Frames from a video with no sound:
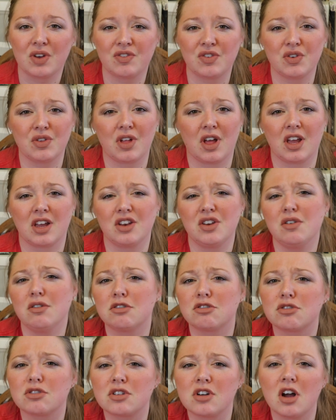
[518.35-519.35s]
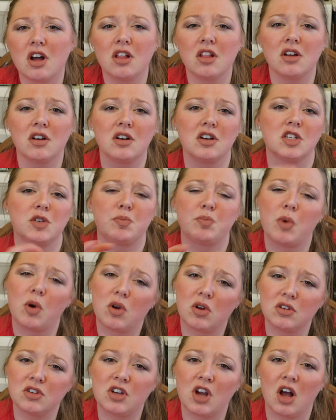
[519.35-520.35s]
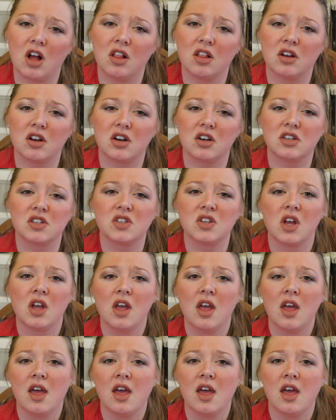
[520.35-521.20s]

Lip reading: if you like neutral colors, bold colors,